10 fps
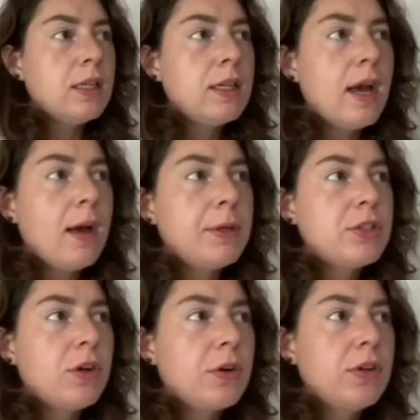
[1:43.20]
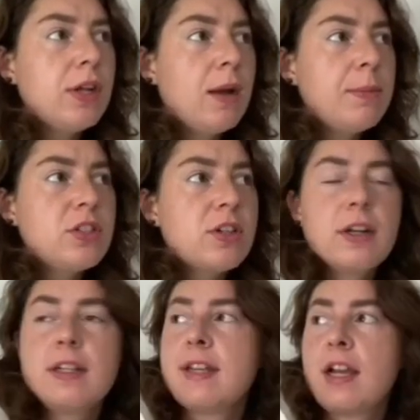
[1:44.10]
Yeah, but Tokoyami
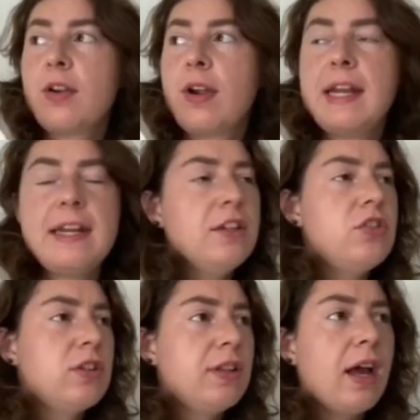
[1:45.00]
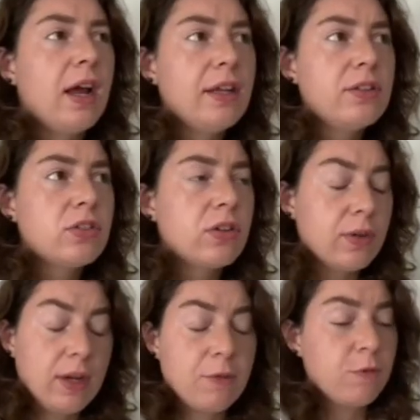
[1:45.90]
started decorating in July,
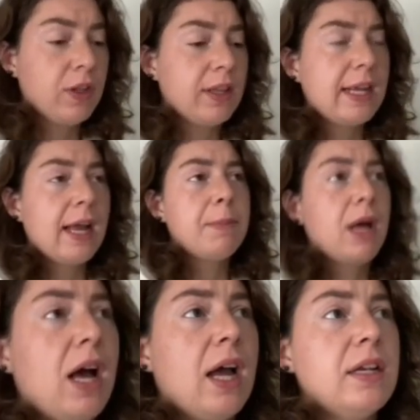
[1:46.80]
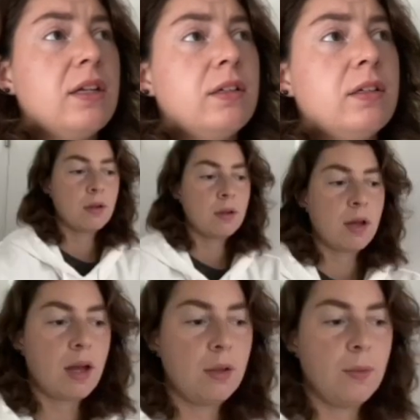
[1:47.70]
so I feel like I'm behind.
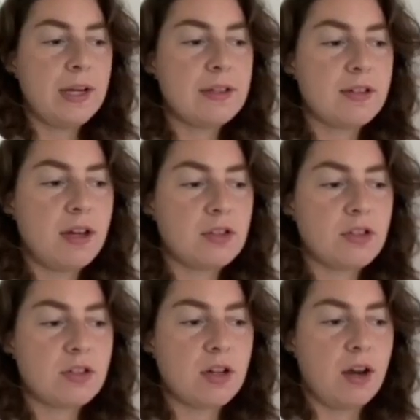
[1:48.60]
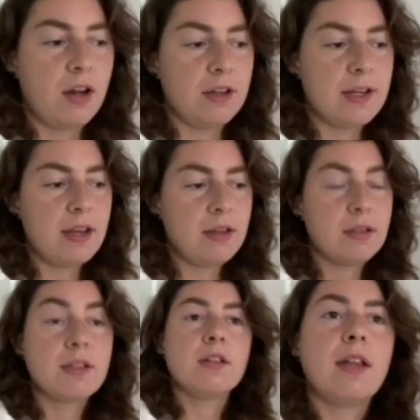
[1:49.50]
Halloween is not just a holiday,
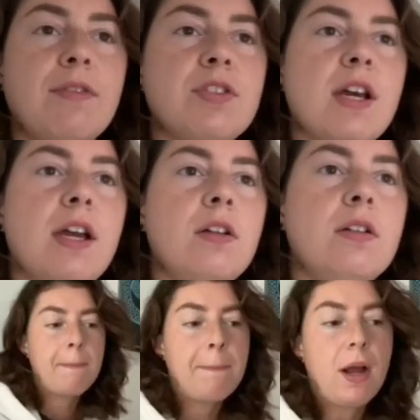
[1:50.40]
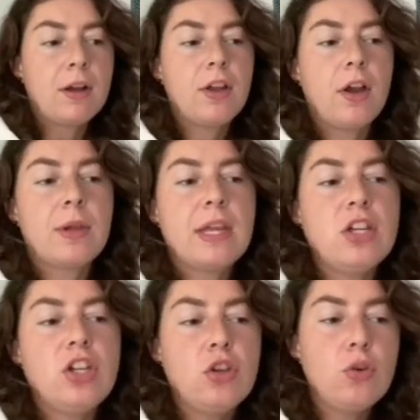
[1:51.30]
it's a lifestyle. Bakugo,
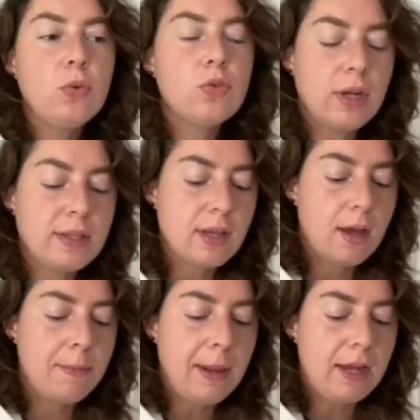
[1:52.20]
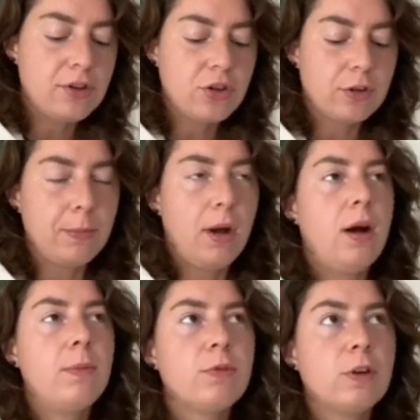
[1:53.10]
can you dress up as your
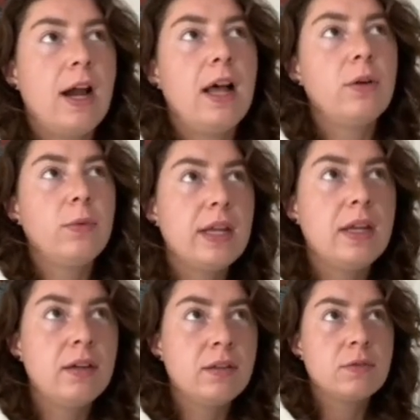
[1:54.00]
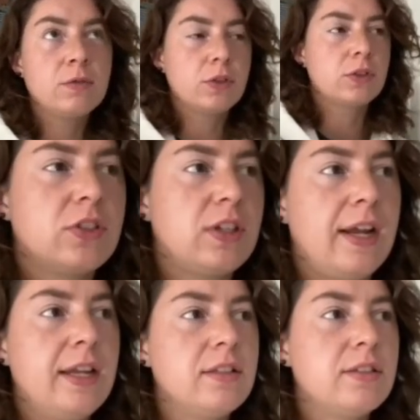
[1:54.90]
mom for Halloween for
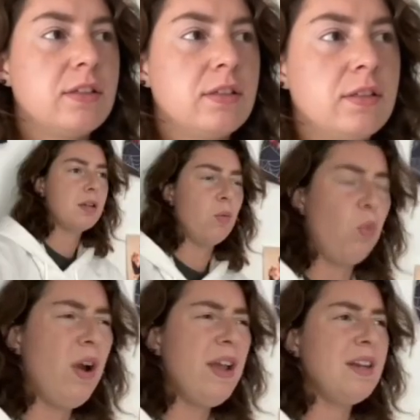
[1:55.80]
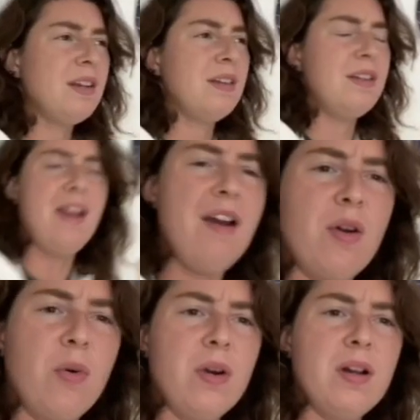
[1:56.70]
science? What?
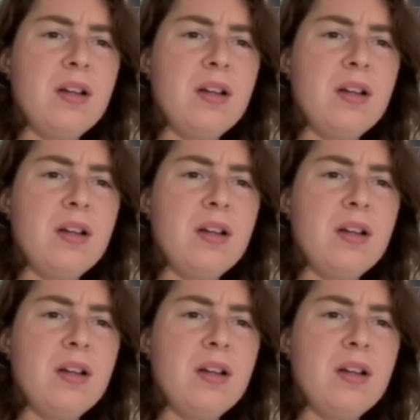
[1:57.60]
No.